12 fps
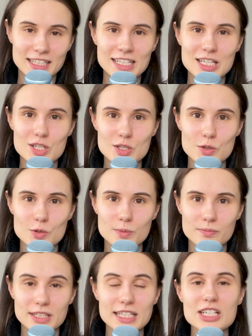So
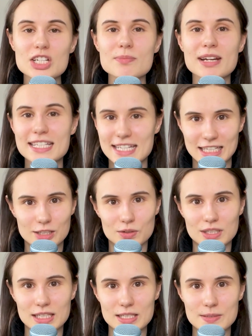here is my take on
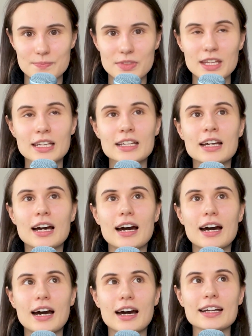it.
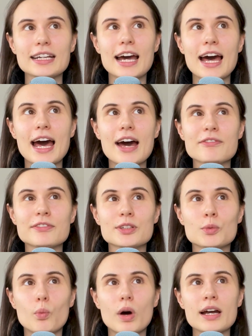I have
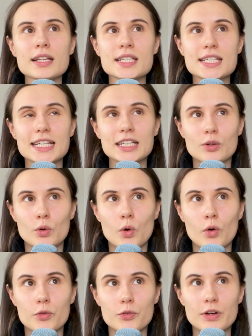one day
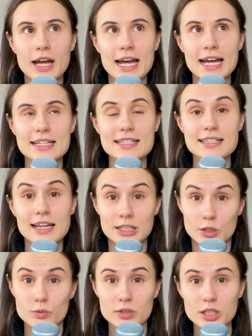off as a
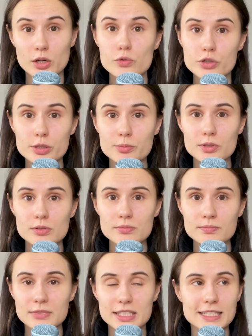non-negotiable.
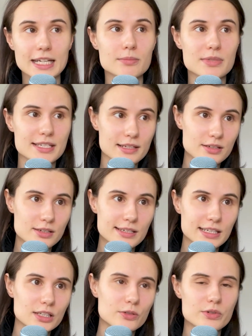It can be
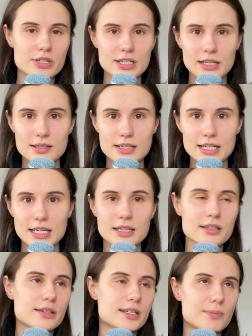Saturday or
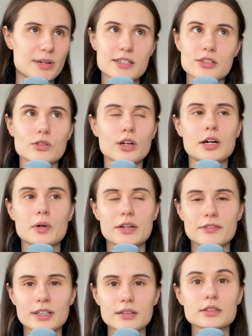Sunday, depending on how I
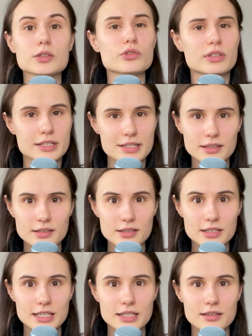feel. Usually it's
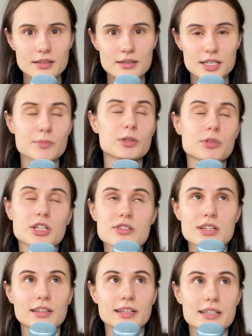Saturday, simply because
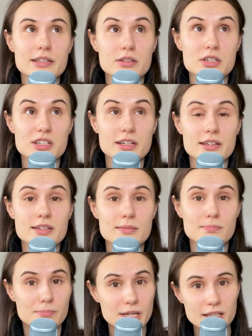I like Saturdays
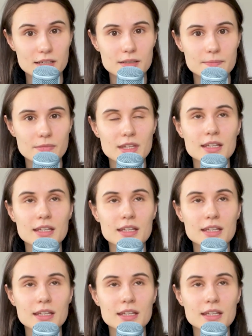better.